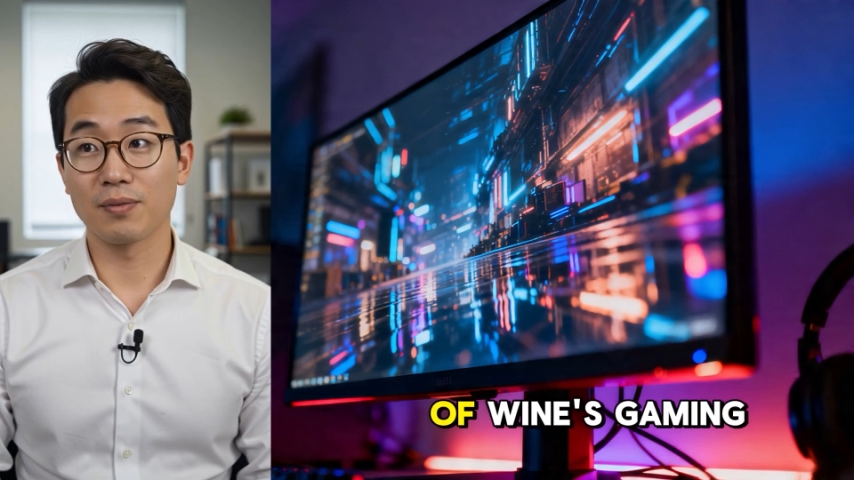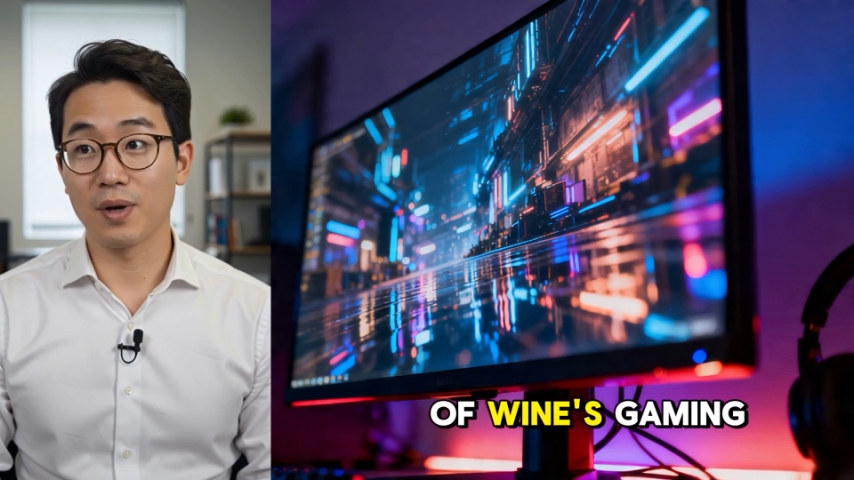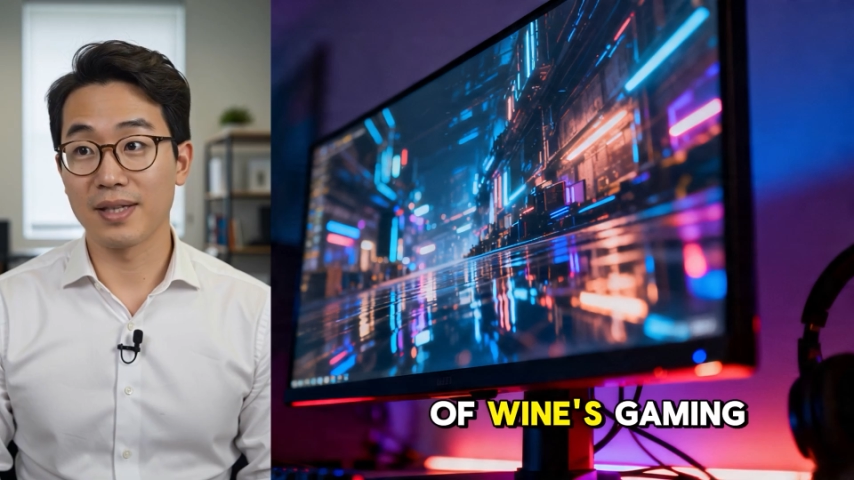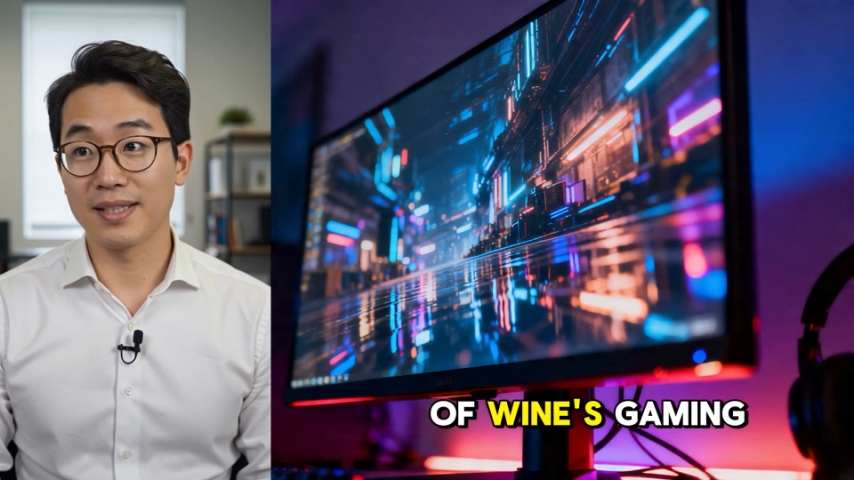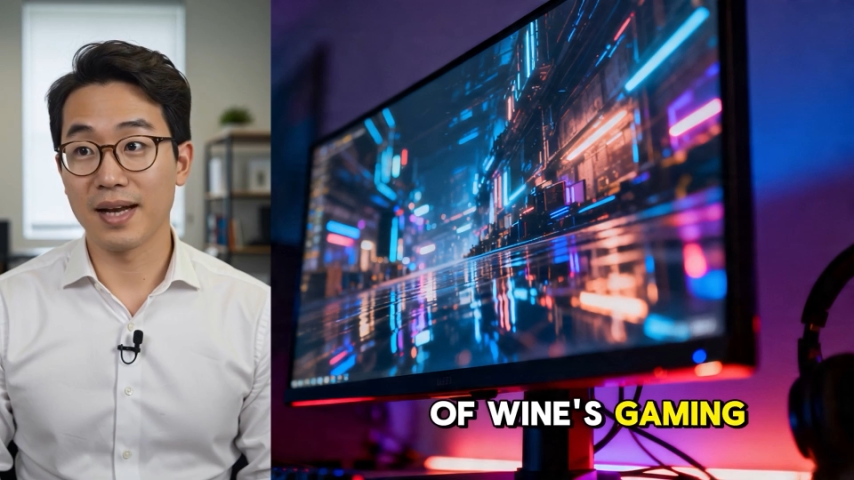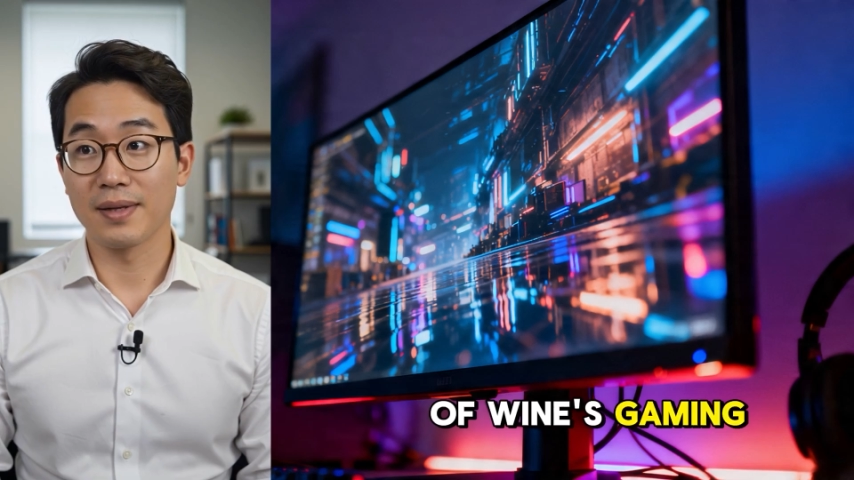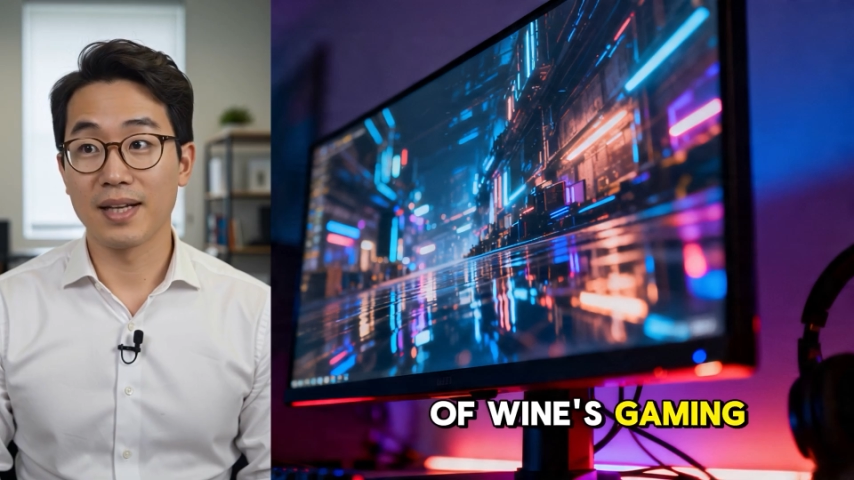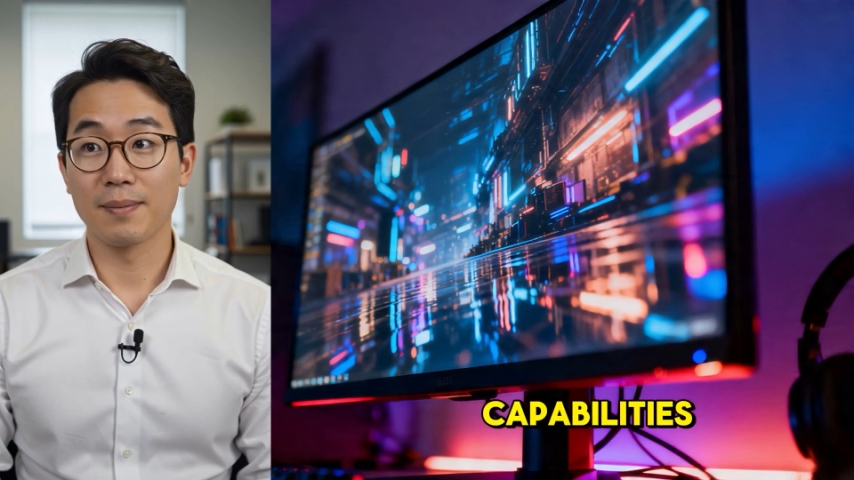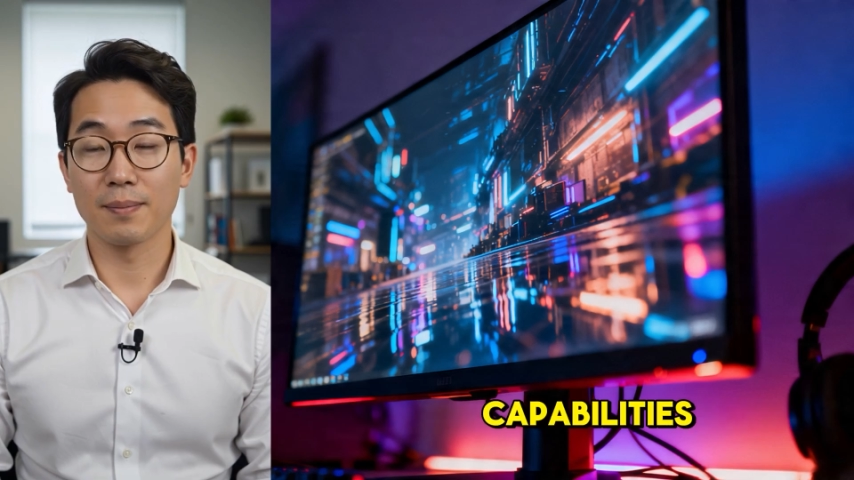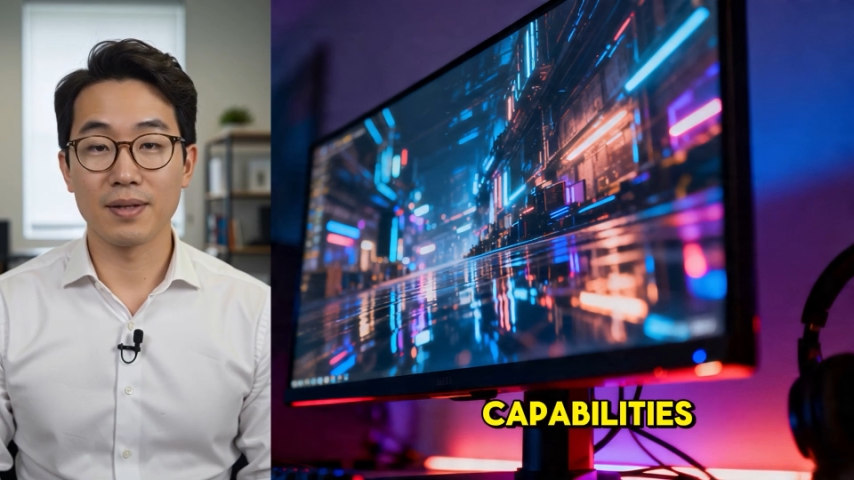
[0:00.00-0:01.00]
of Wine's gaming
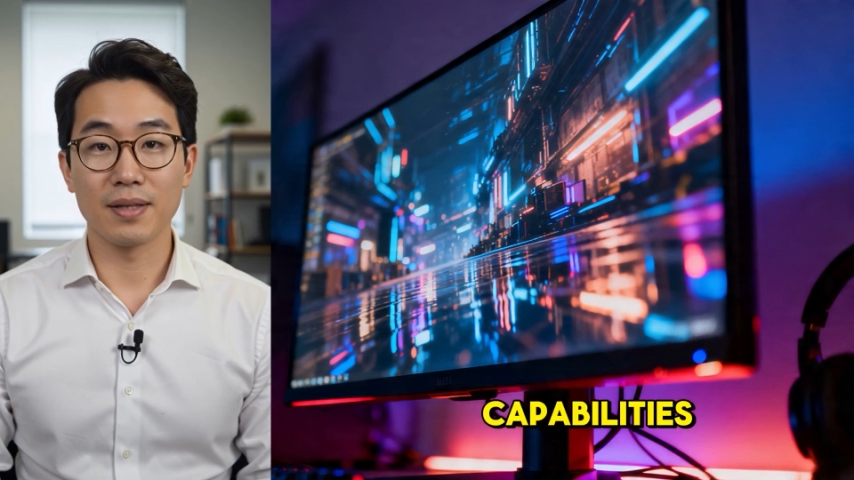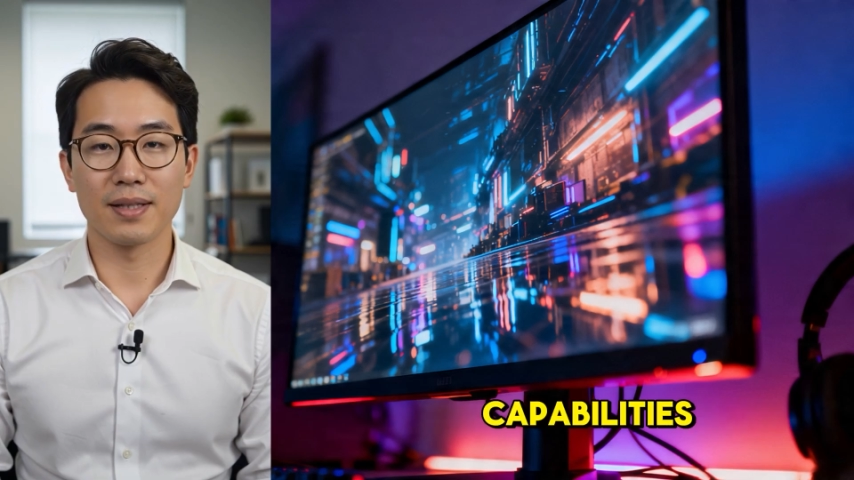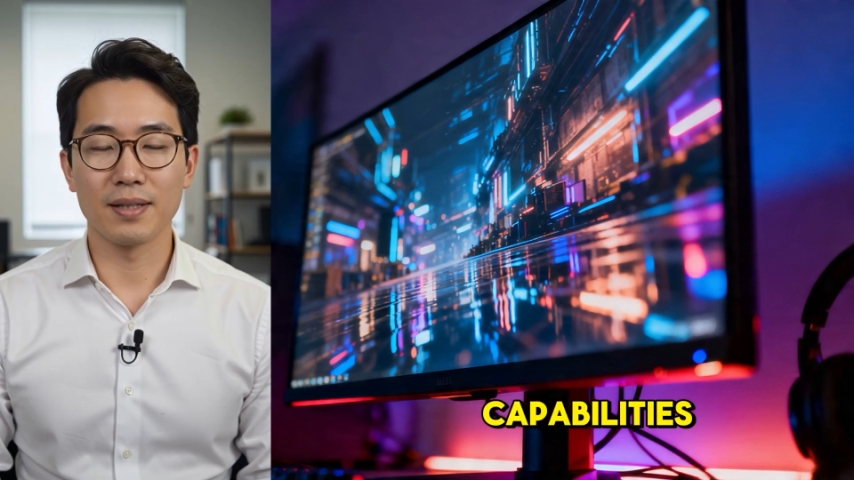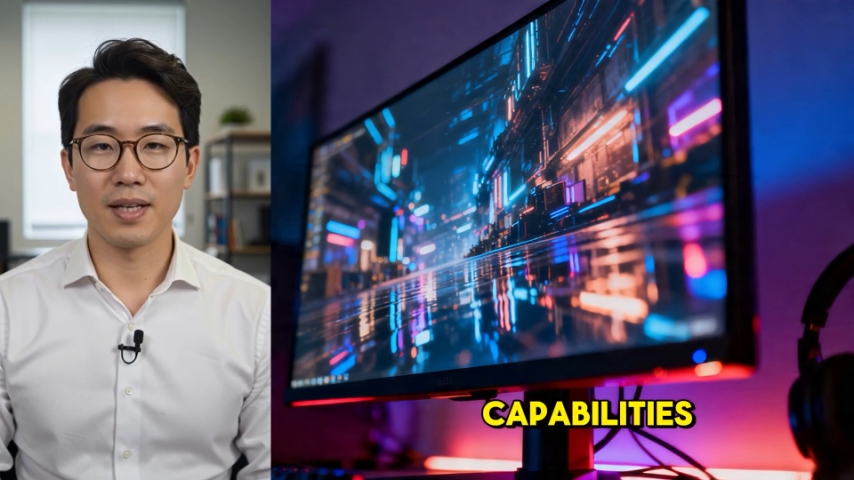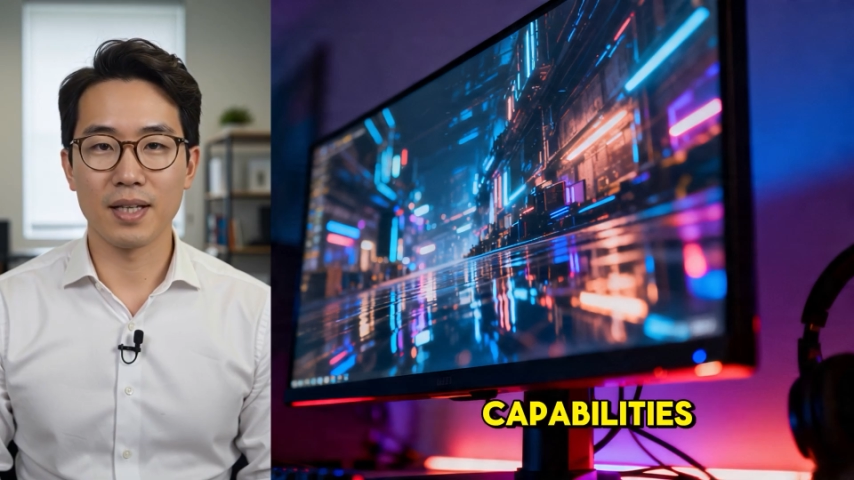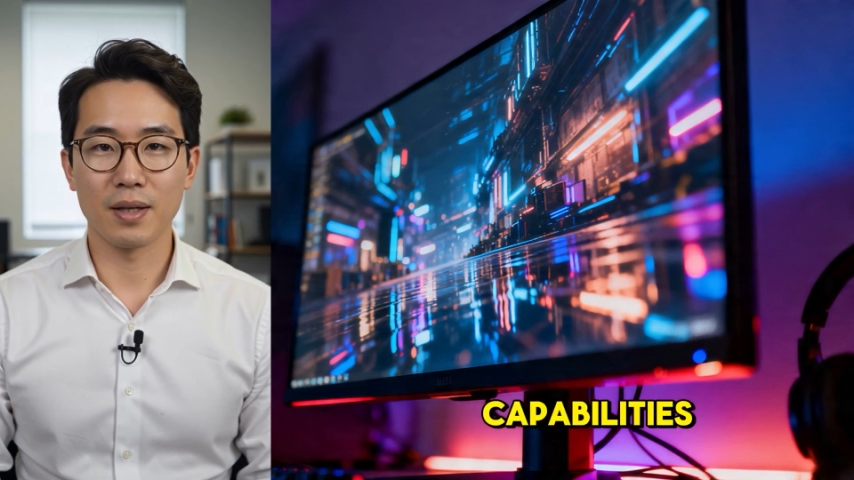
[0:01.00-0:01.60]
capabilities,